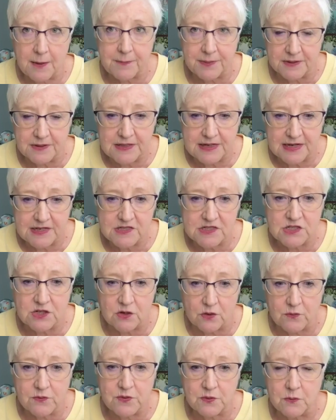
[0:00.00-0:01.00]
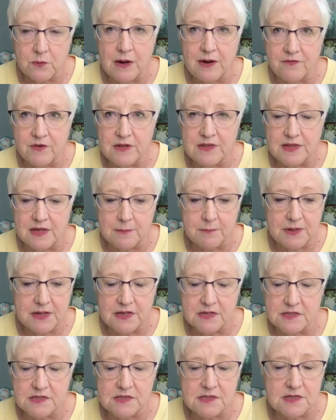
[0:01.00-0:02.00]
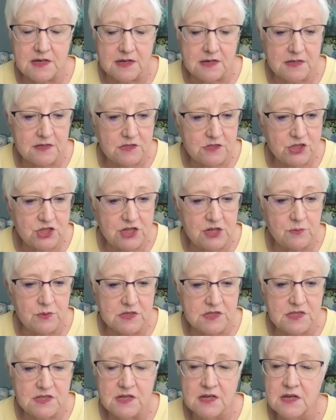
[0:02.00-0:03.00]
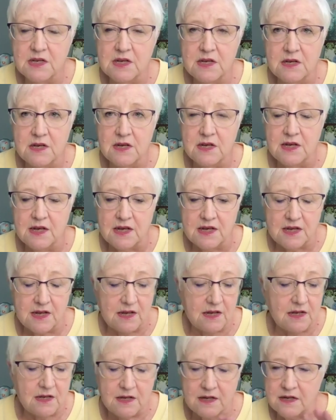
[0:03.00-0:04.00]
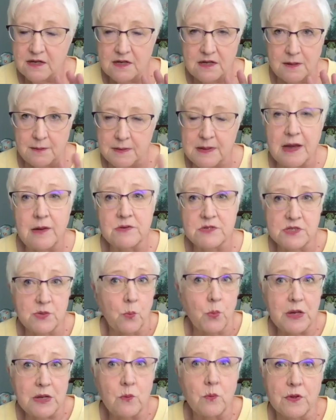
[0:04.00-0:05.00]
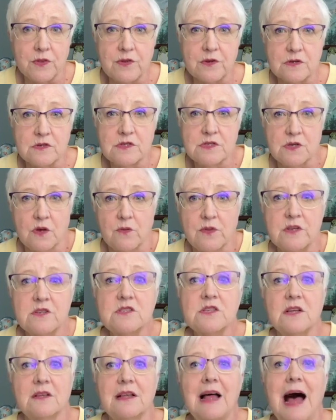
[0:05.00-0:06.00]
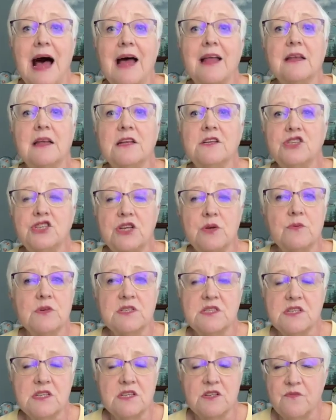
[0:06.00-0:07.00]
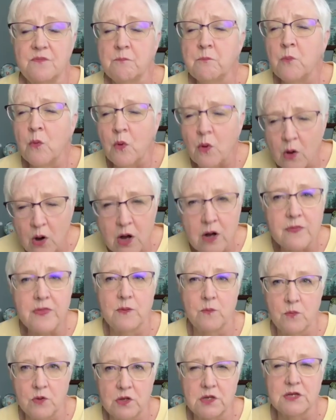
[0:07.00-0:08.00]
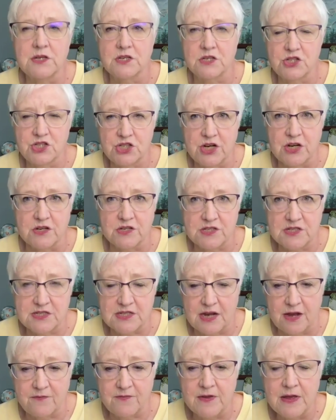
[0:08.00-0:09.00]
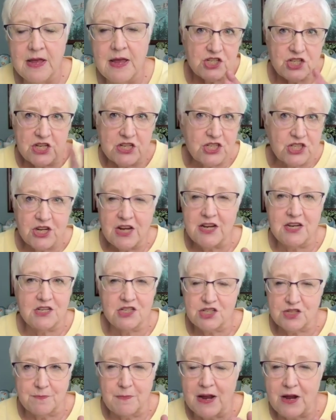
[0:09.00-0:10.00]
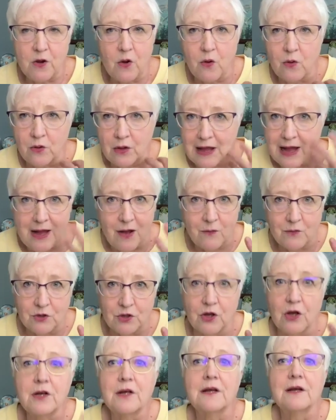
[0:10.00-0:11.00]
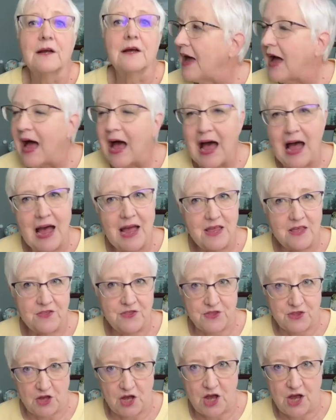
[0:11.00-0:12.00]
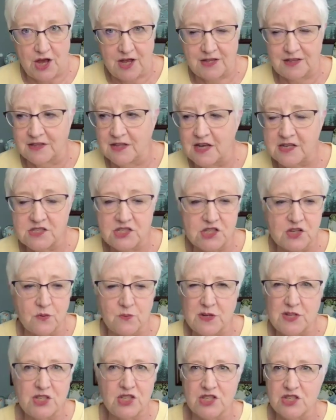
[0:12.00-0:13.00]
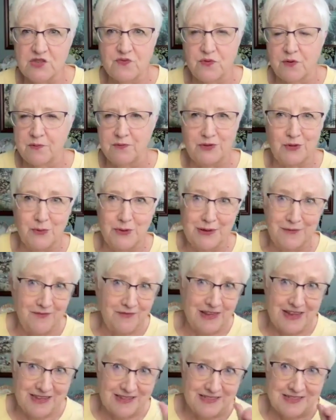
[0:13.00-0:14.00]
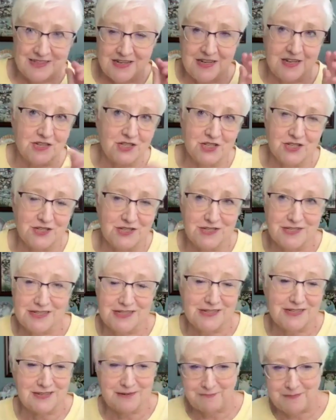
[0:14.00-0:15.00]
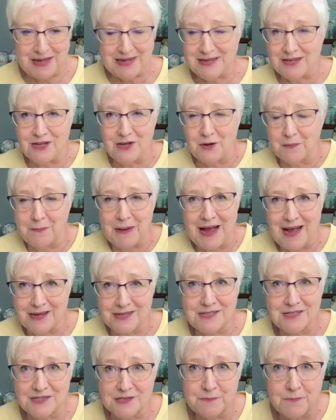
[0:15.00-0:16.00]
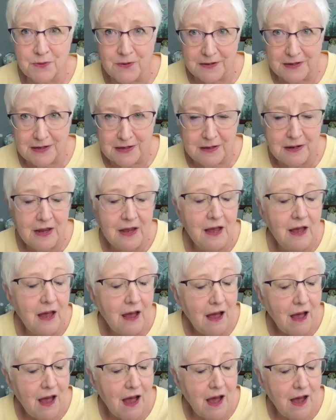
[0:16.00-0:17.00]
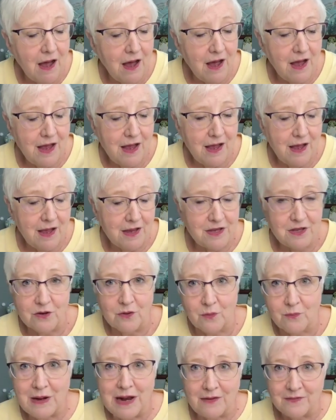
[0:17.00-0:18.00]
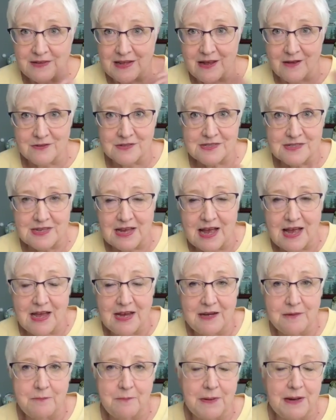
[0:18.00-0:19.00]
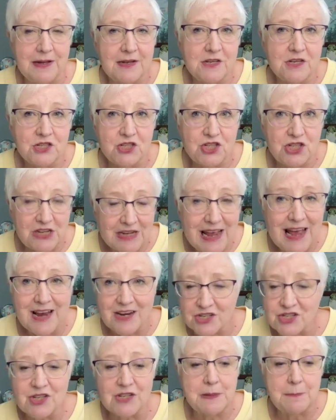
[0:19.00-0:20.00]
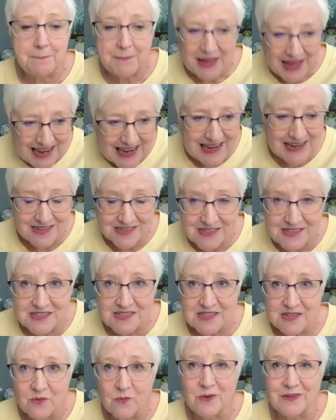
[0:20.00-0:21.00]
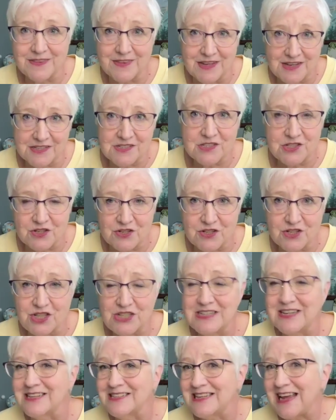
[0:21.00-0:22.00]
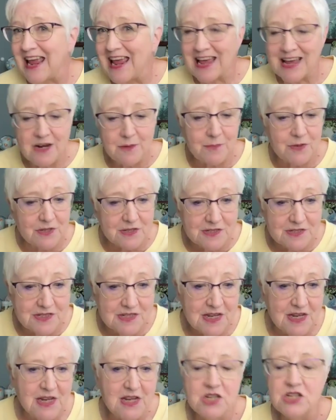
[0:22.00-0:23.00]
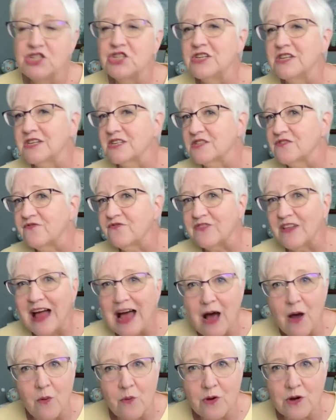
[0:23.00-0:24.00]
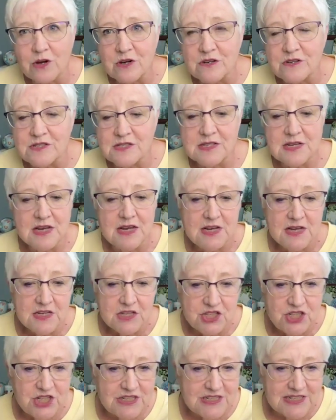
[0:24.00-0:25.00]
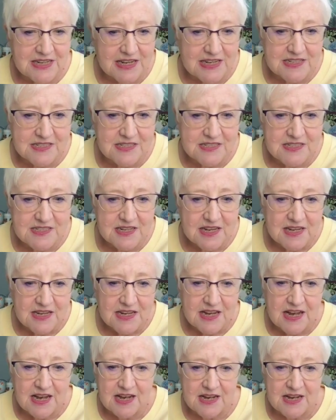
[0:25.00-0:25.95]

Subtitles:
a couple of days to go through everything because she was... I was a week with her, so there's a lot. And she was more than willing to share stuff. She changed my whole outlook. I thought Lustre was just for doing fancy edges and making your boxes pretty, around the outside. But she actually paints with Lustre. She does animals. She does flowers. She does